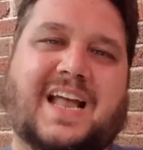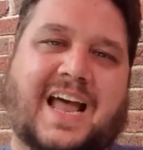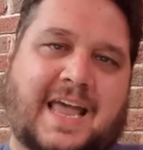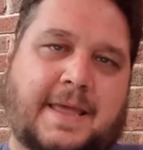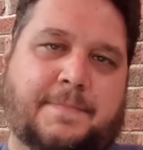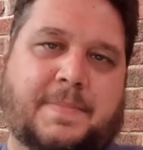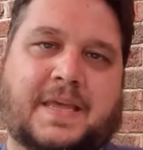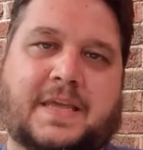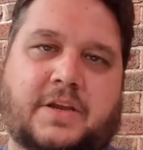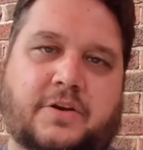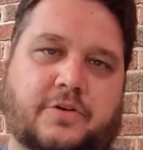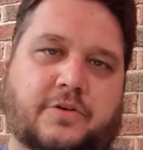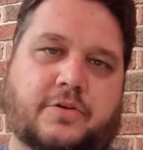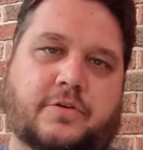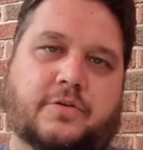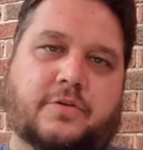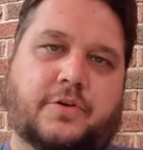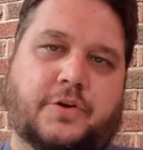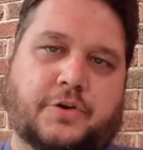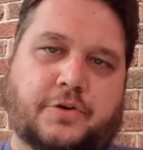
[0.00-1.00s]
typing
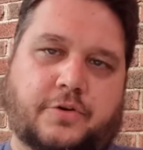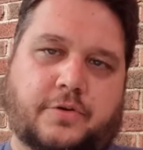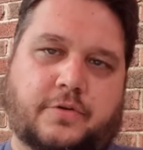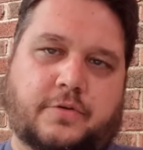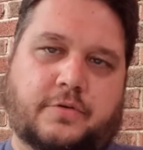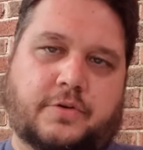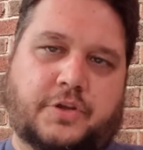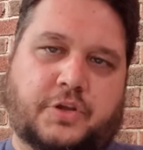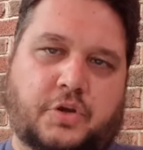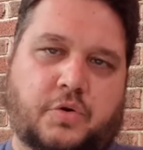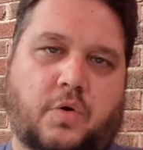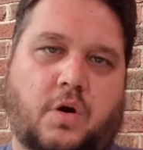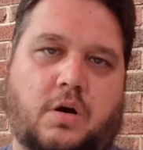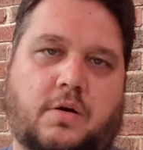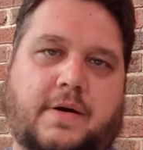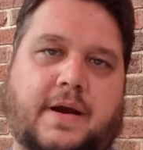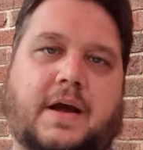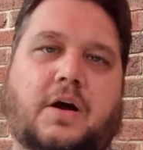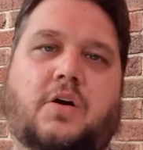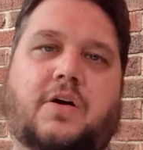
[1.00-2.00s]
your
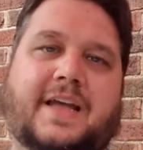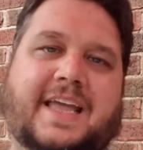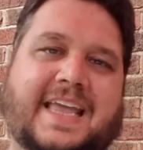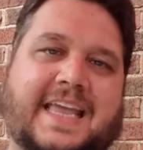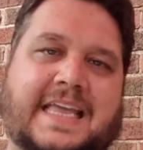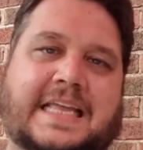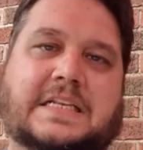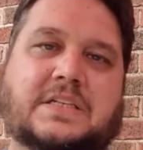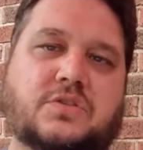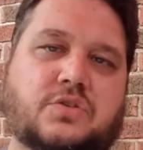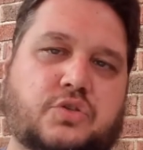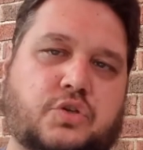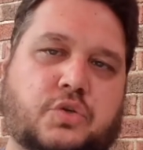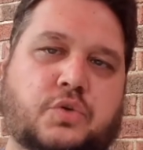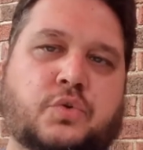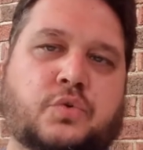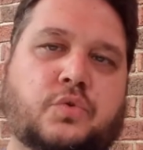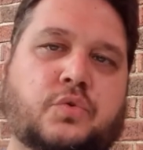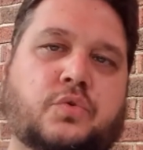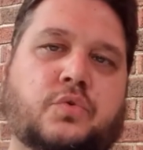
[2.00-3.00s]
URL
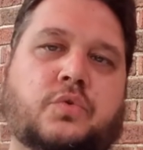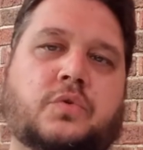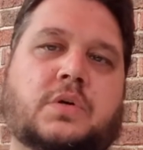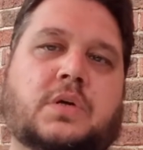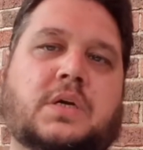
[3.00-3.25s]
into